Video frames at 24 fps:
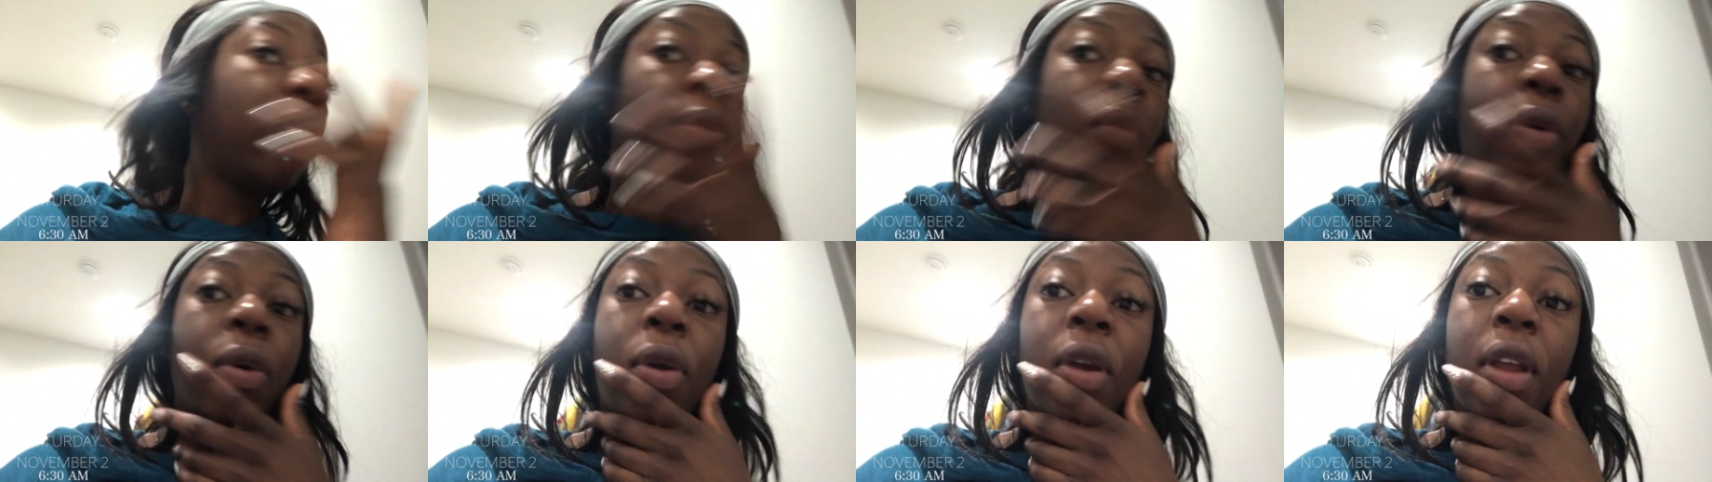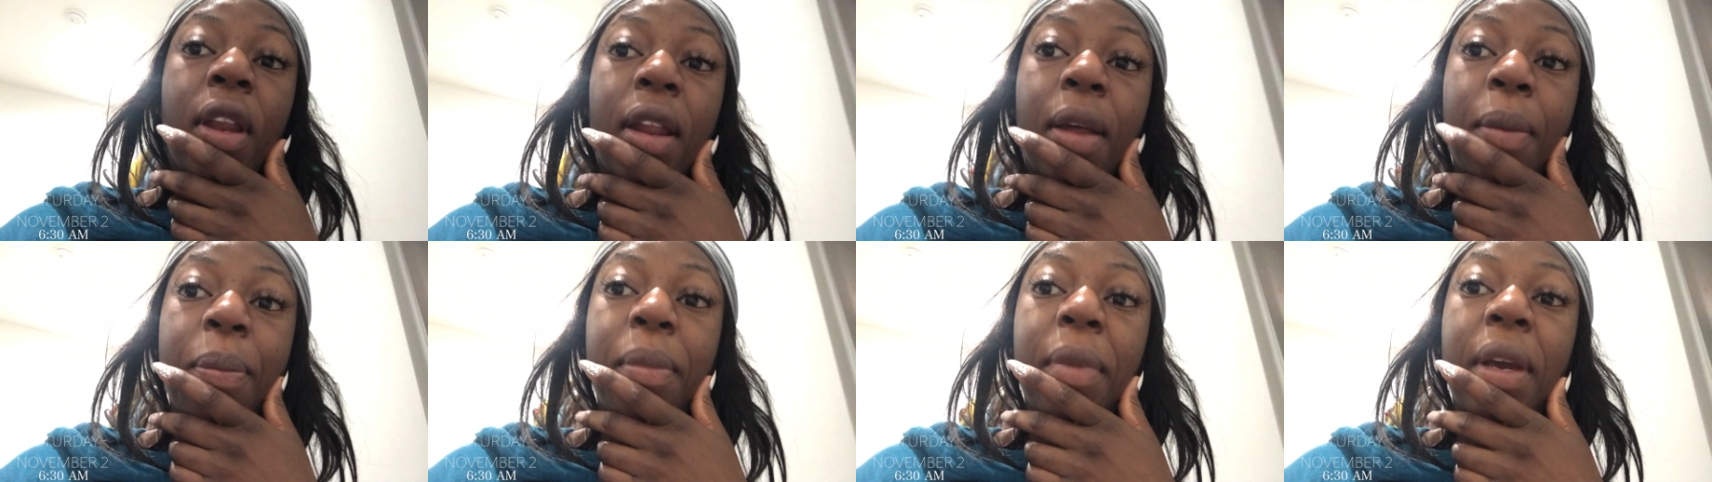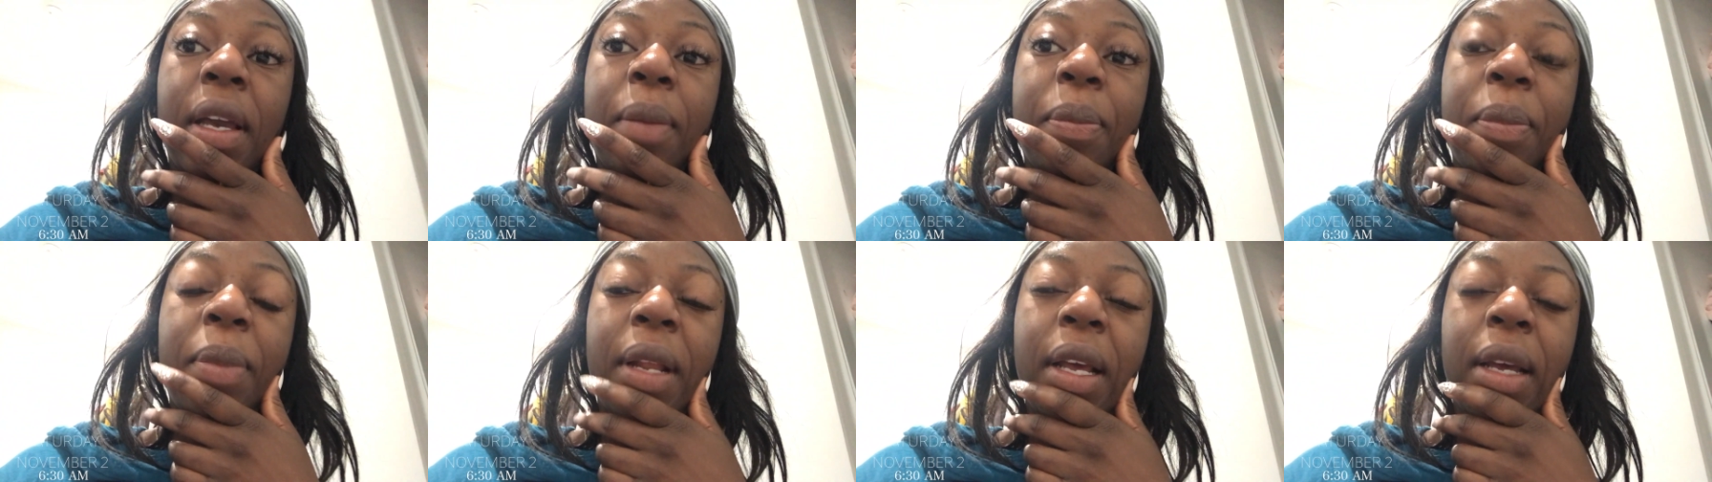woken up
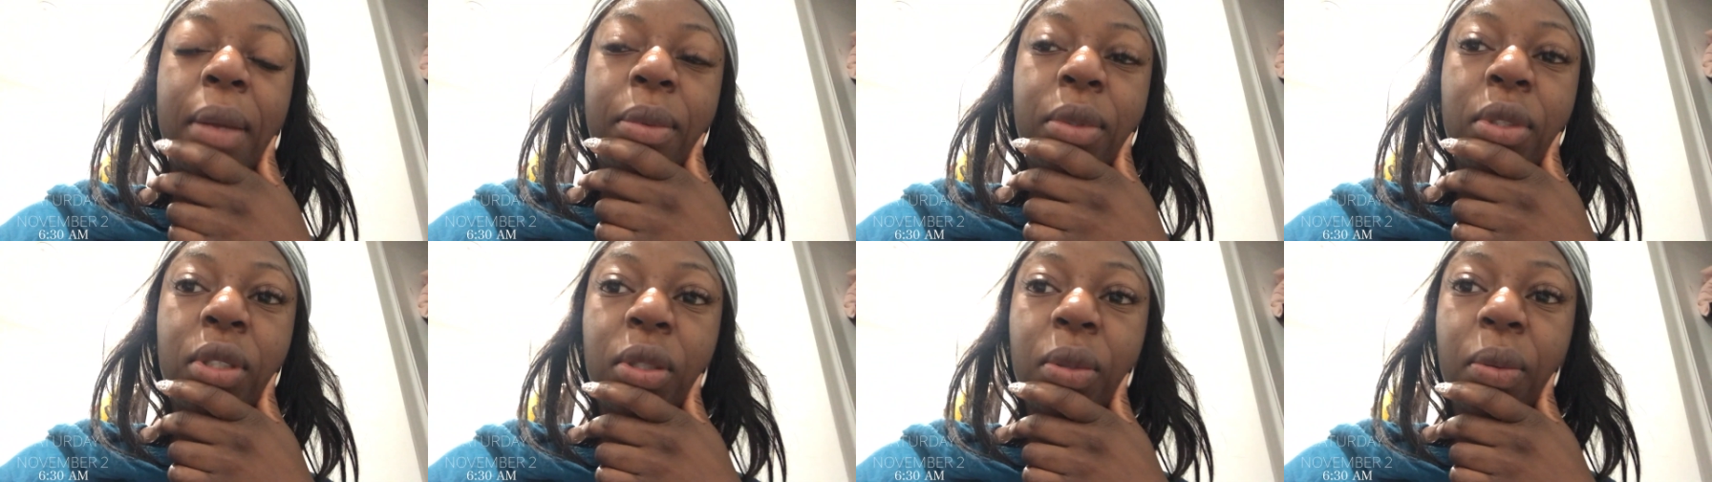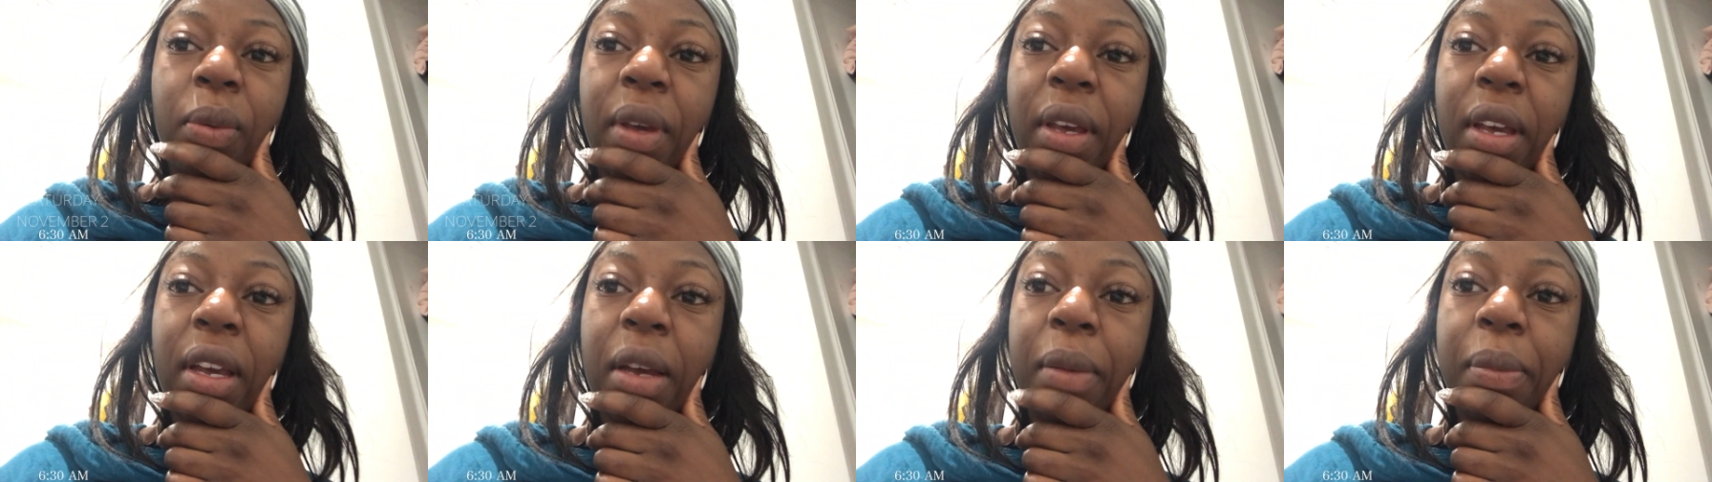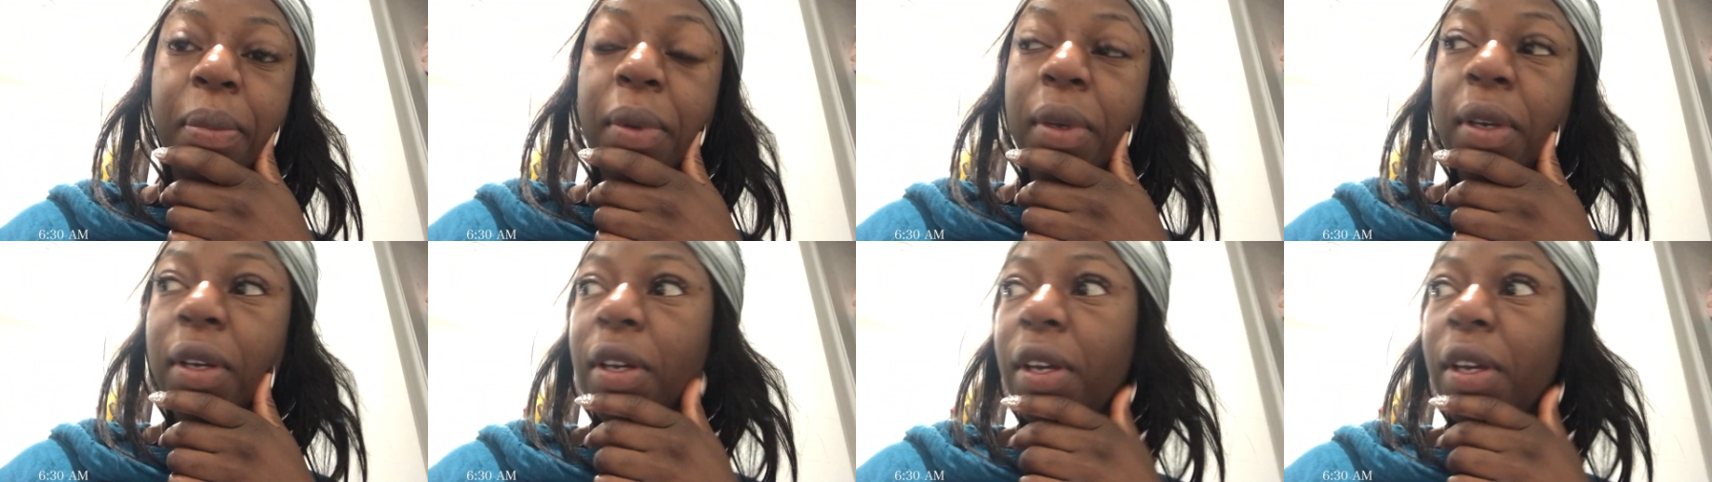my plan was to wake up